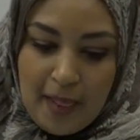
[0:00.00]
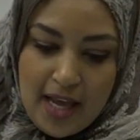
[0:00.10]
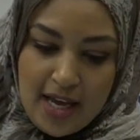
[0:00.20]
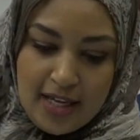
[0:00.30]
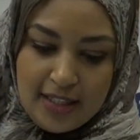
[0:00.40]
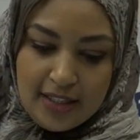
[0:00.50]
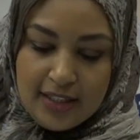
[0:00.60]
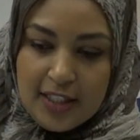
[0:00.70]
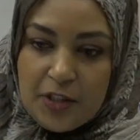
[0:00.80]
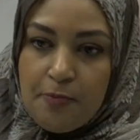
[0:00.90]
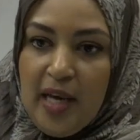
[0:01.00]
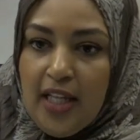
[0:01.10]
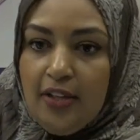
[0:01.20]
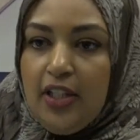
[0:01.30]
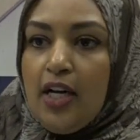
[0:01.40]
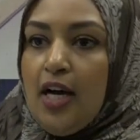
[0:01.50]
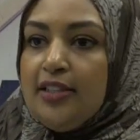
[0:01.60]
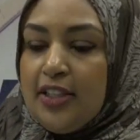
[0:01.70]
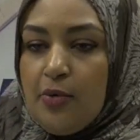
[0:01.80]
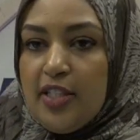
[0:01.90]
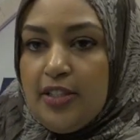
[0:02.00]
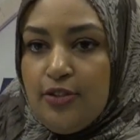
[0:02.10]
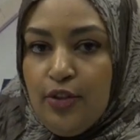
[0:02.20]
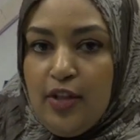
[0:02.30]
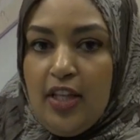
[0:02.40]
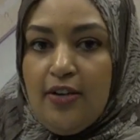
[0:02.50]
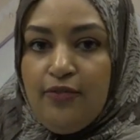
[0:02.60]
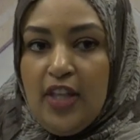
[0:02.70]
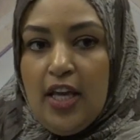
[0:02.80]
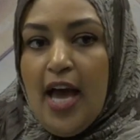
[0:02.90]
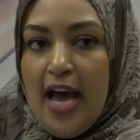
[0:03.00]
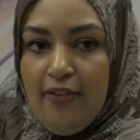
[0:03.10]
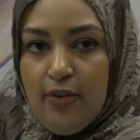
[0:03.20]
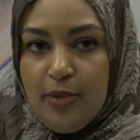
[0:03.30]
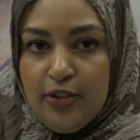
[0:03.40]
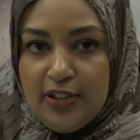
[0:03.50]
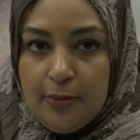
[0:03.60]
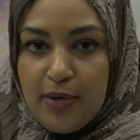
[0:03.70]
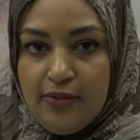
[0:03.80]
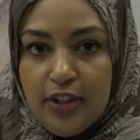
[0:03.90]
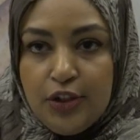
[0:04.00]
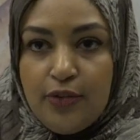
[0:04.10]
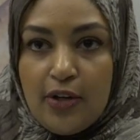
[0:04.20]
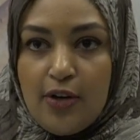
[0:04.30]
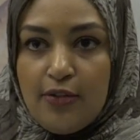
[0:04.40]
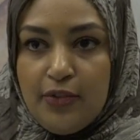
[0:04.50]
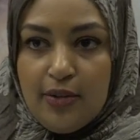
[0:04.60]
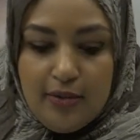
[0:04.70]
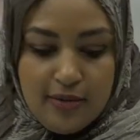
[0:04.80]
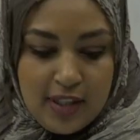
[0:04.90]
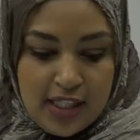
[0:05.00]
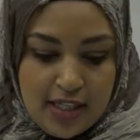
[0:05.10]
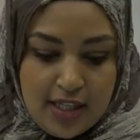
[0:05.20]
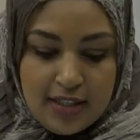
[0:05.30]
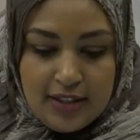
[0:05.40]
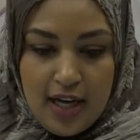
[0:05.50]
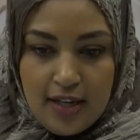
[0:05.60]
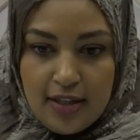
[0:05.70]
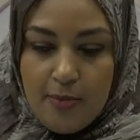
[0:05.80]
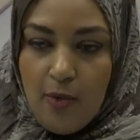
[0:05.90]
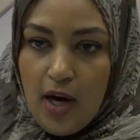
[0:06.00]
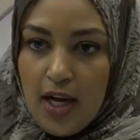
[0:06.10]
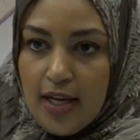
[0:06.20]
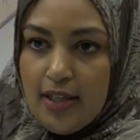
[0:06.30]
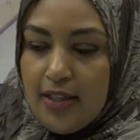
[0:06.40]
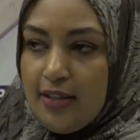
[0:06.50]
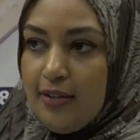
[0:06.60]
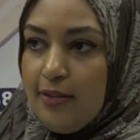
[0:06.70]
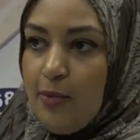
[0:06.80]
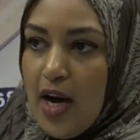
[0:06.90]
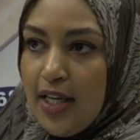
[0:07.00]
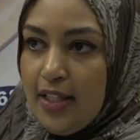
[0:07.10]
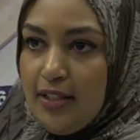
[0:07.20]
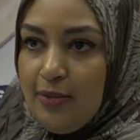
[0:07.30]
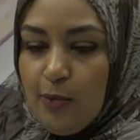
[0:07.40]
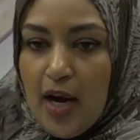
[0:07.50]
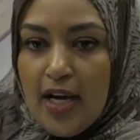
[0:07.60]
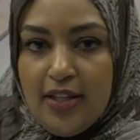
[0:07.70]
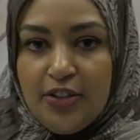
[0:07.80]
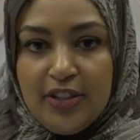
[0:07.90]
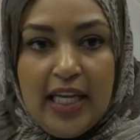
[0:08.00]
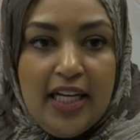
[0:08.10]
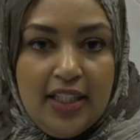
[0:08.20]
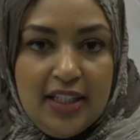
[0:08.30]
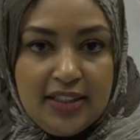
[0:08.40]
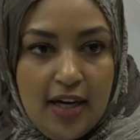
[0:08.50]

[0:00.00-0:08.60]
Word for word: And spell out the consequences, so that if they have abused the privilege for a curfew, tell them why Why, why they're getting these